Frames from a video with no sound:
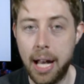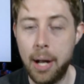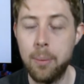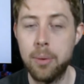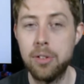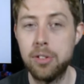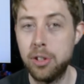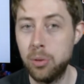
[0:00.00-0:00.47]
I
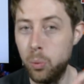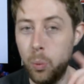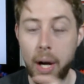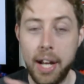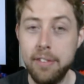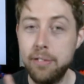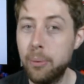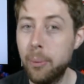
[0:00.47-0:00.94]
want to see
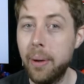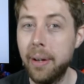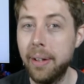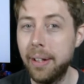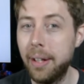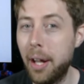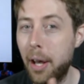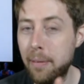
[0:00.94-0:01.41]
wave
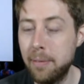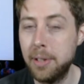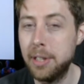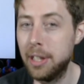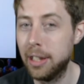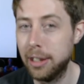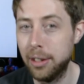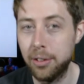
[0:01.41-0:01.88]
1 of
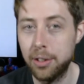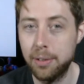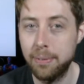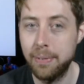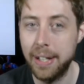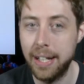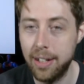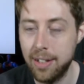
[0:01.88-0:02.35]
your
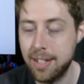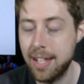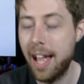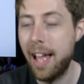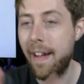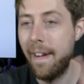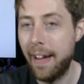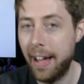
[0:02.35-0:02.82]
deluxe figures
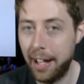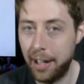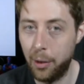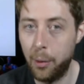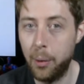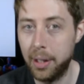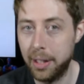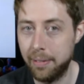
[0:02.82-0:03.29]

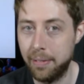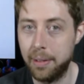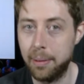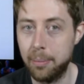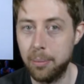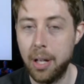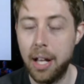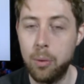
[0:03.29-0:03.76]
and all of
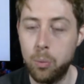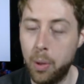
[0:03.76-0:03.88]
them.